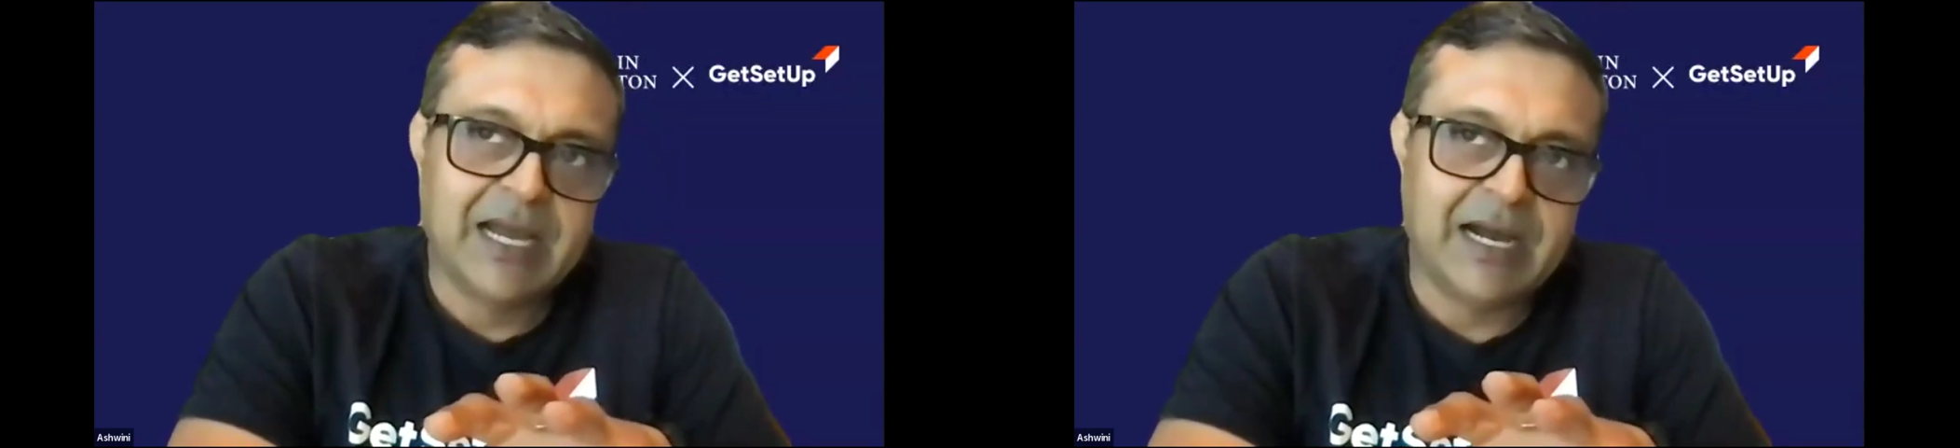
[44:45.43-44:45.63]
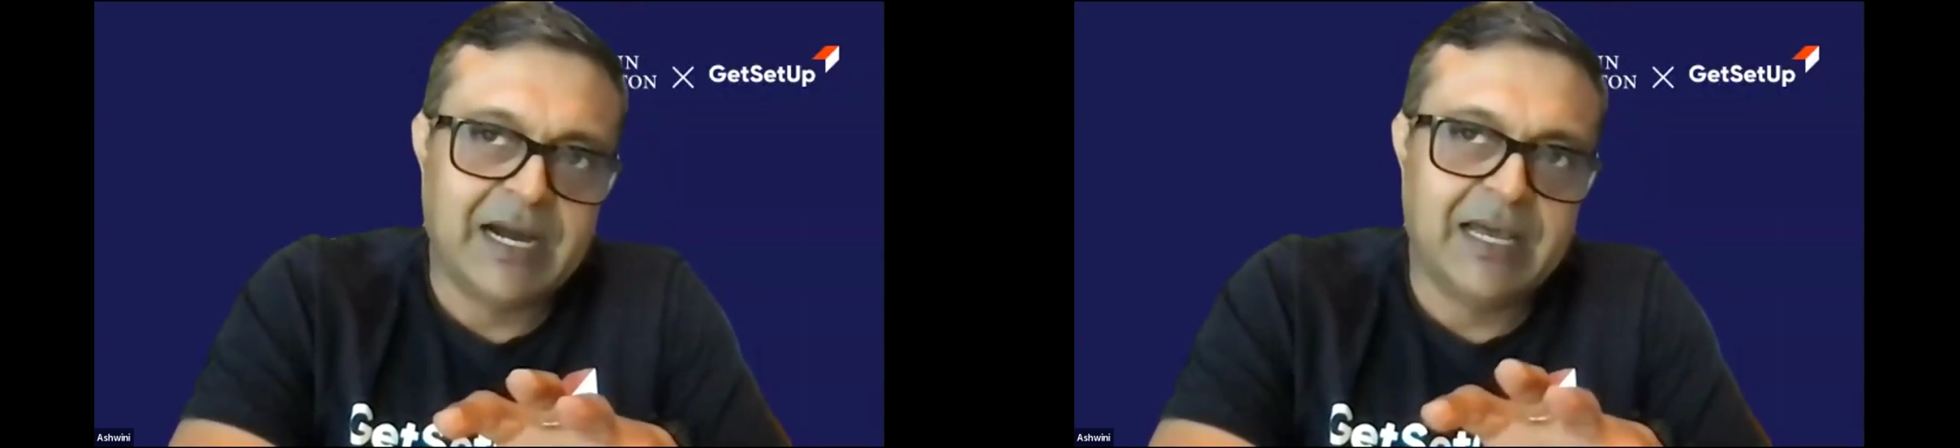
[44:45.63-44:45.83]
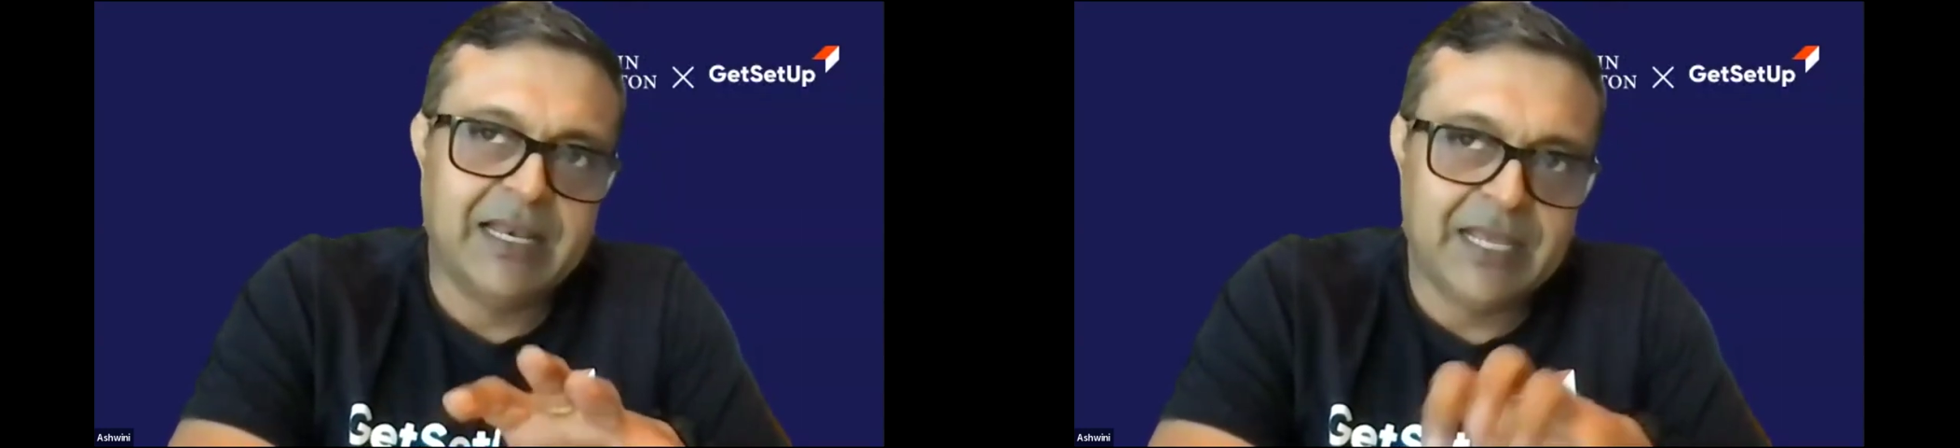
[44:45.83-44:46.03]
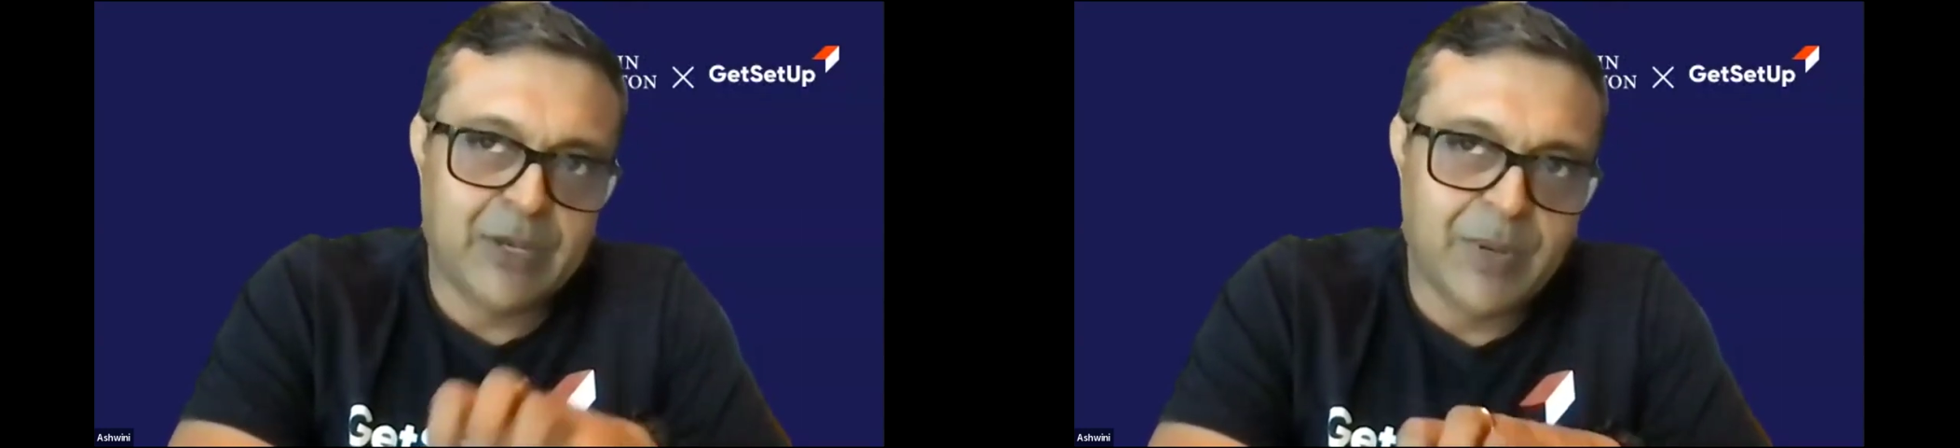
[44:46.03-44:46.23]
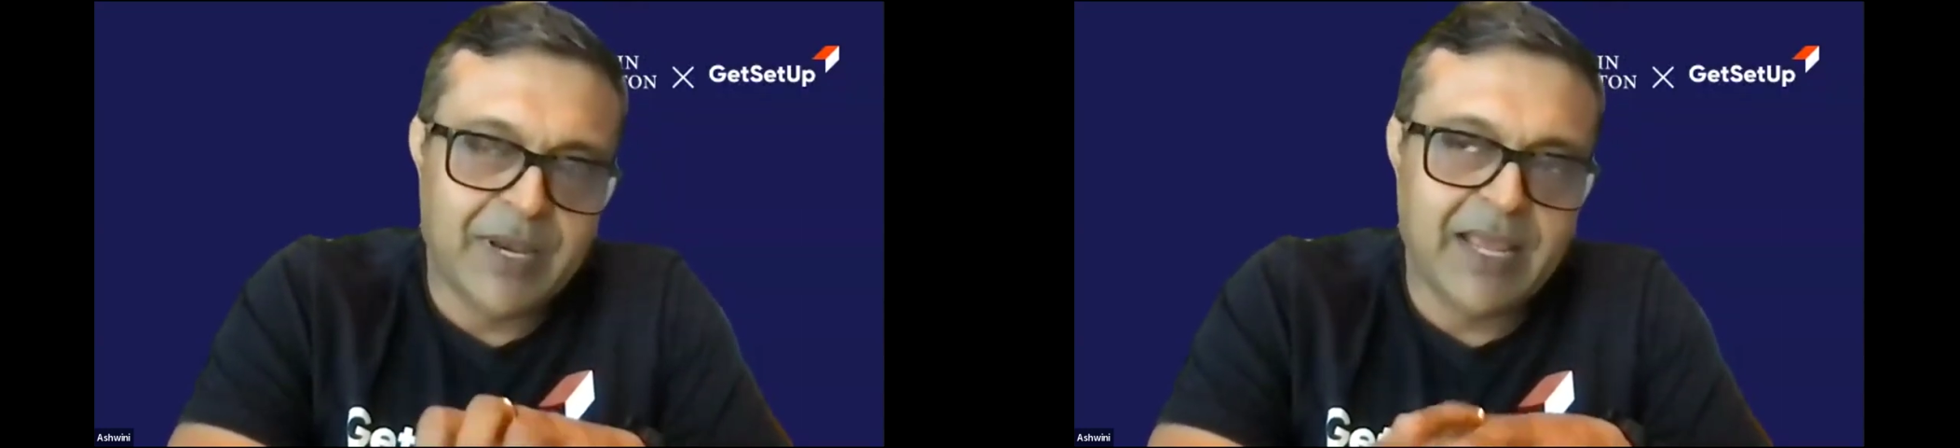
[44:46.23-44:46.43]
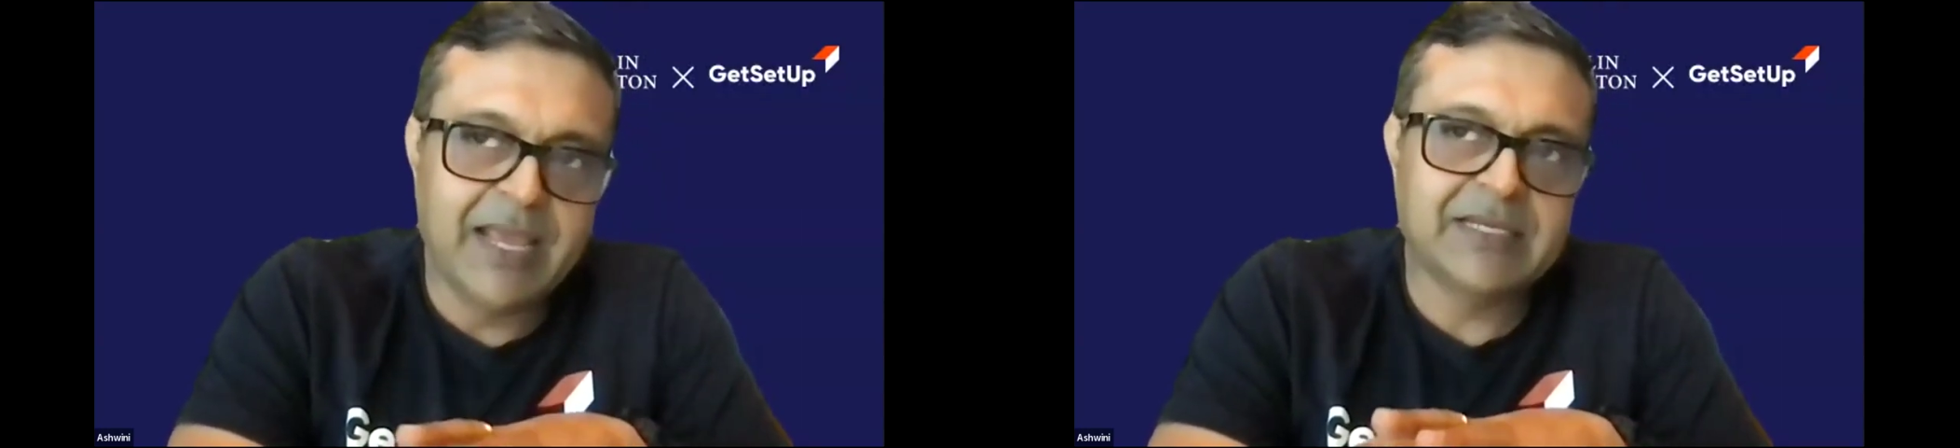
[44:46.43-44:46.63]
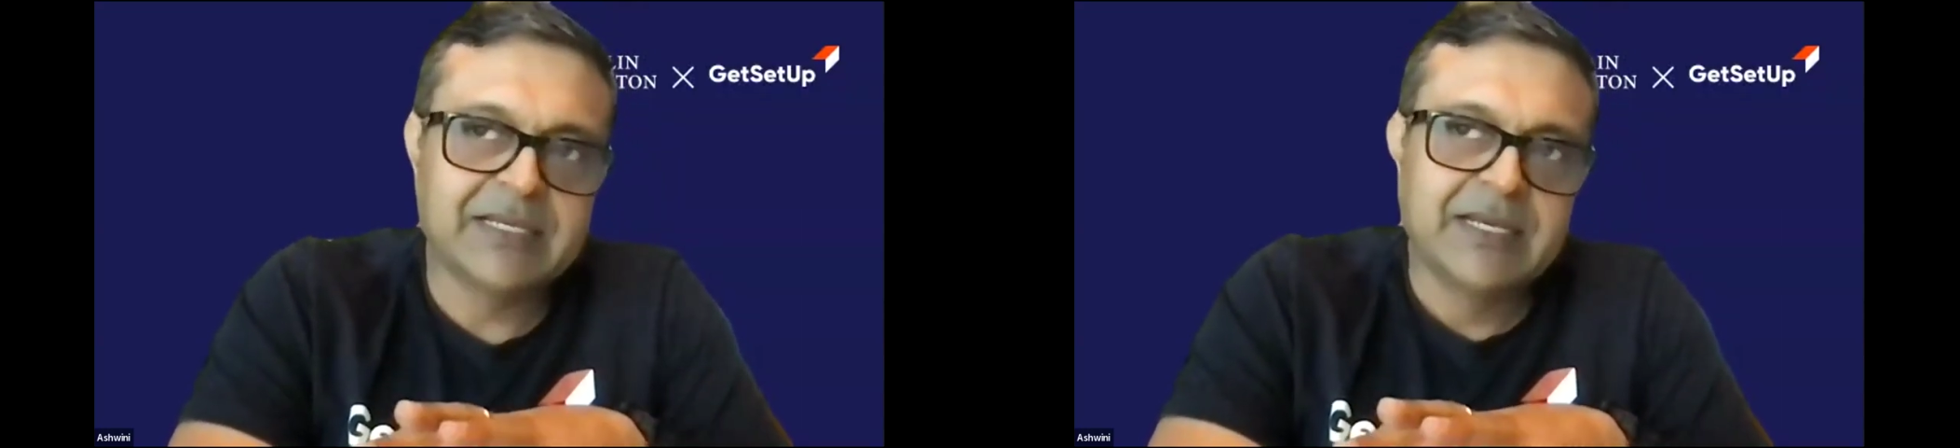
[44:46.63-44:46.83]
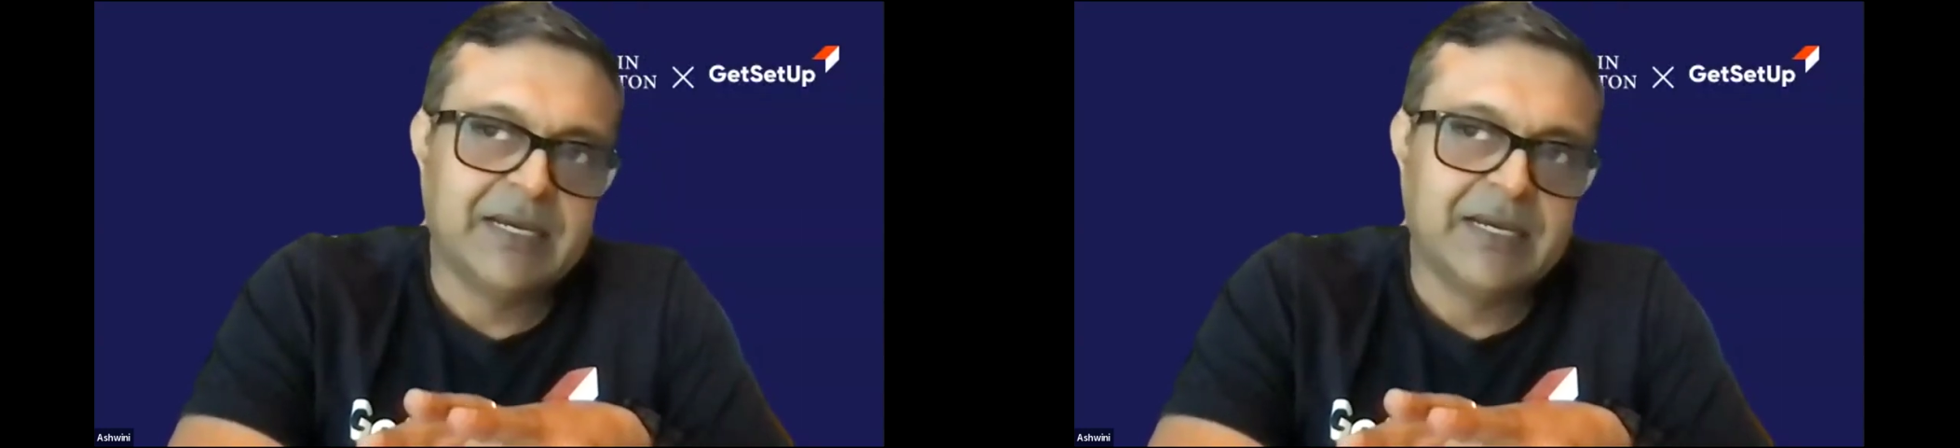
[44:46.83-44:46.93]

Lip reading: liquidate,